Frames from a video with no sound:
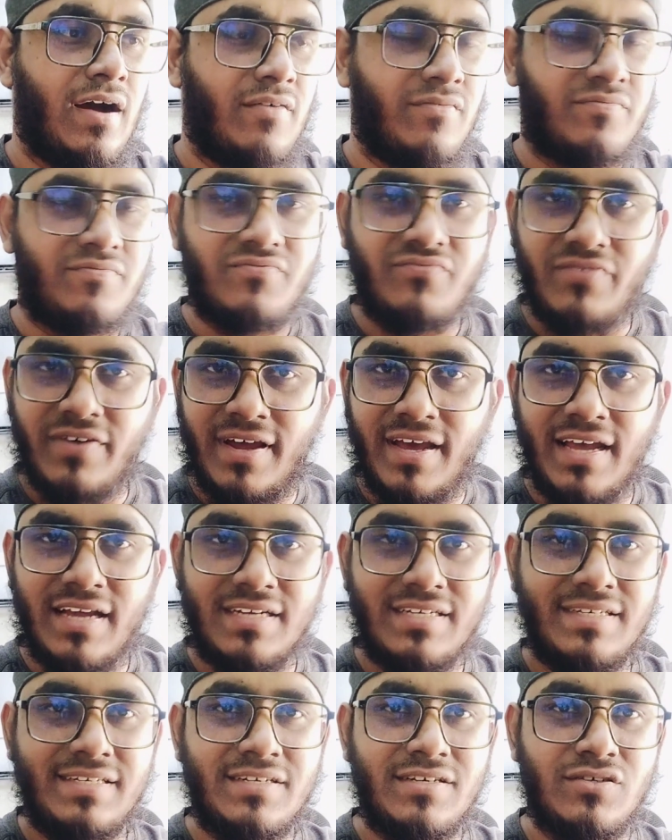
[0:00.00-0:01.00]

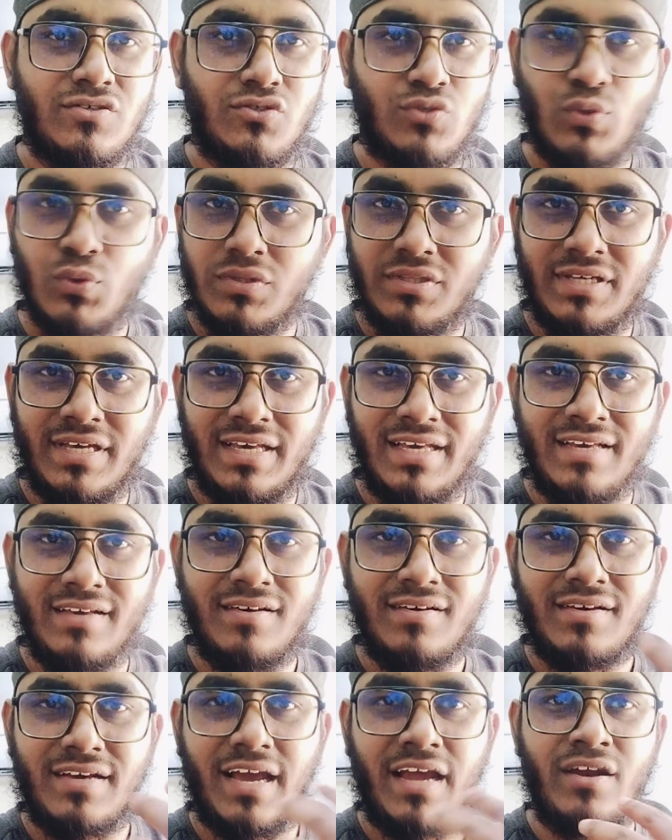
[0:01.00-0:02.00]
fresh,
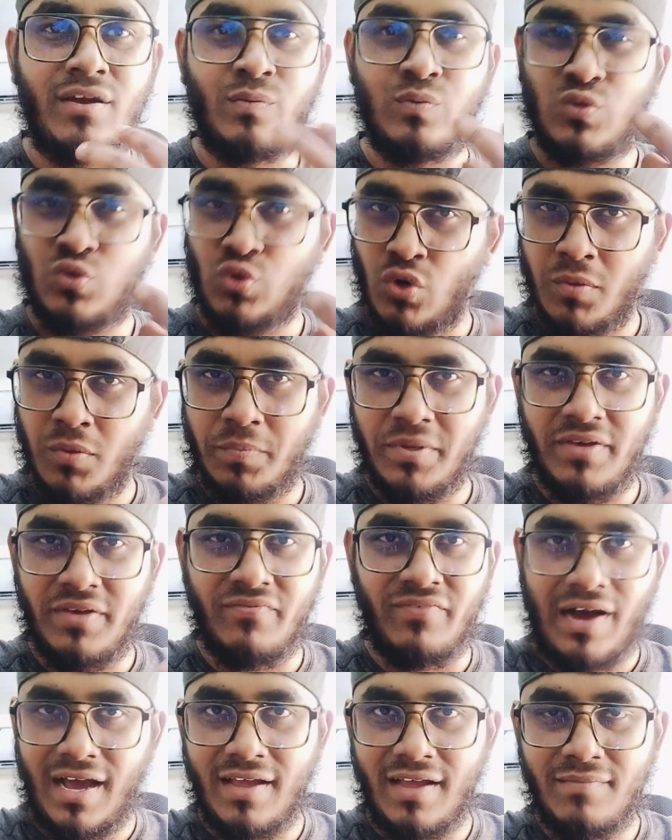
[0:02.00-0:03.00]
soothing, kind of soapy
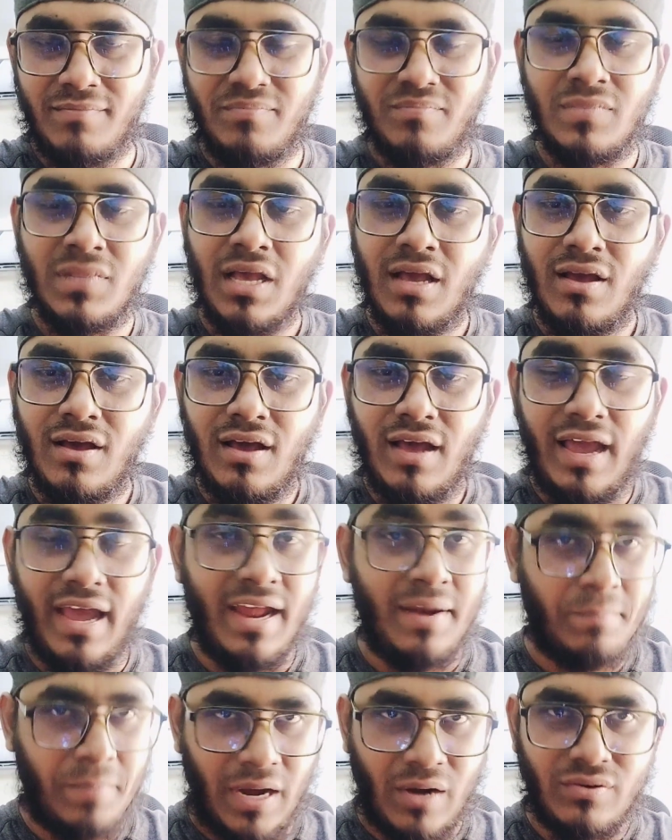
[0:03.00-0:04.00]
vibe
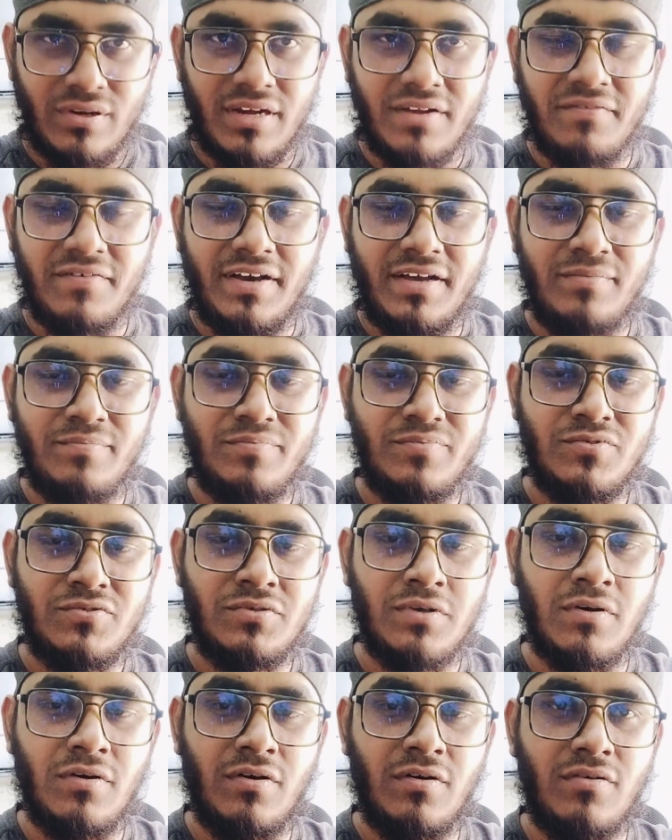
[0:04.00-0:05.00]
and powdery vibe.
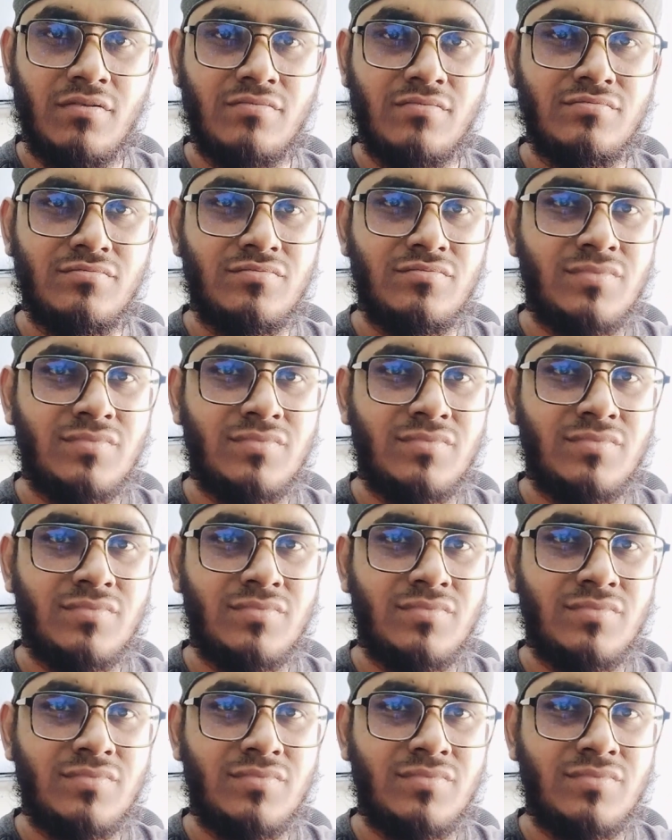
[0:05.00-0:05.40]
So